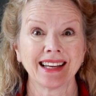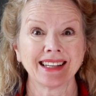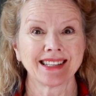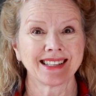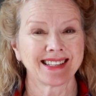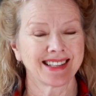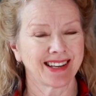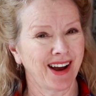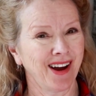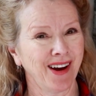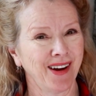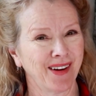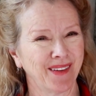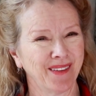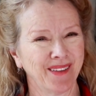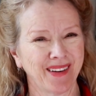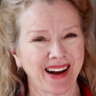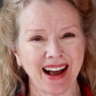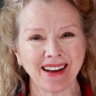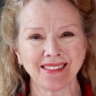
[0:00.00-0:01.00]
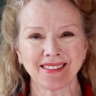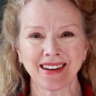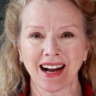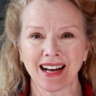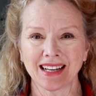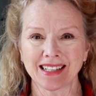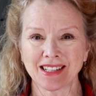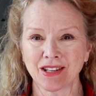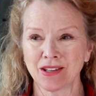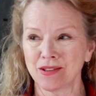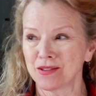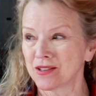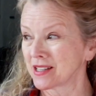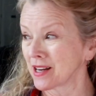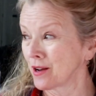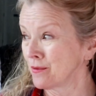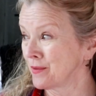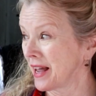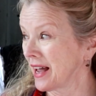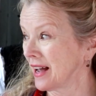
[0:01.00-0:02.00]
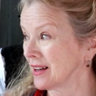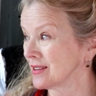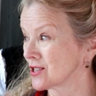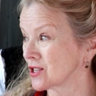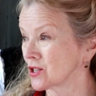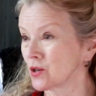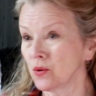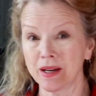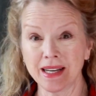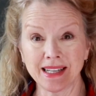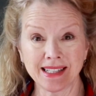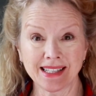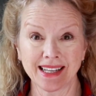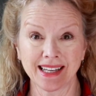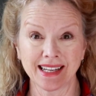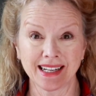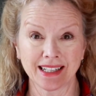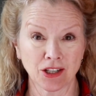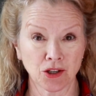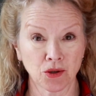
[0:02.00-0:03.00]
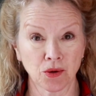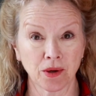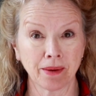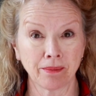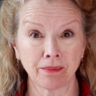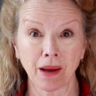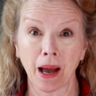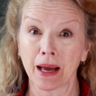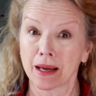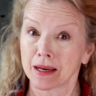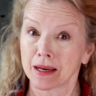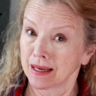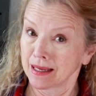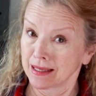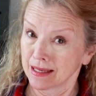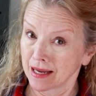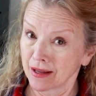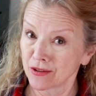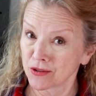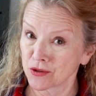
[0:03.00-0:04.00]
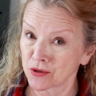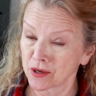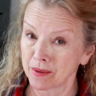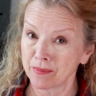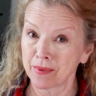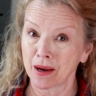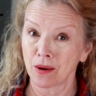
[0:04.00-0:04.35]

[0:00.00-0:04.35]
So I've got to somehow squeeze in a trip, another trip.